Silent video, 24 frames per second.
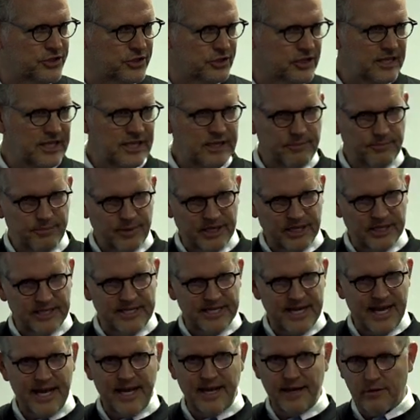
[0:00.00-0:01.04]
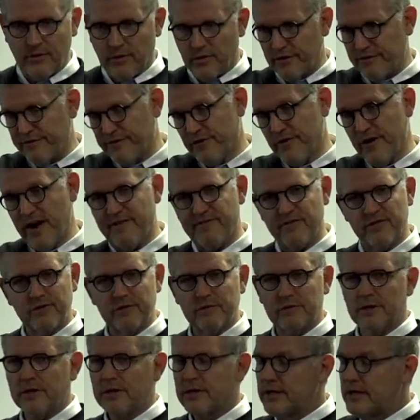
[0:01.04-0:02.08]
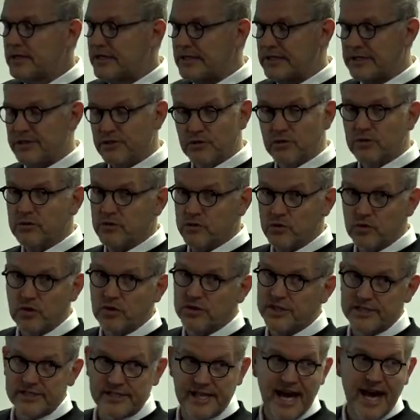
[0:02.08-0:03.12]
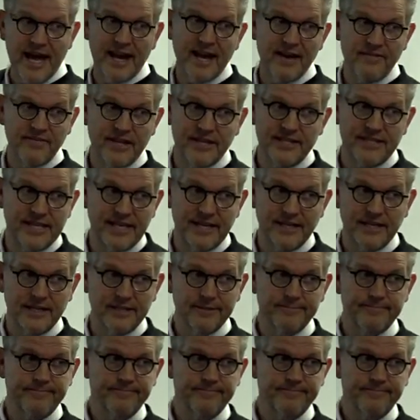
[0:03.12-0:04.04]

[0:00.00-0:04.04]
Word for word: delete, pick a day or forever. Do, Google does not have that data.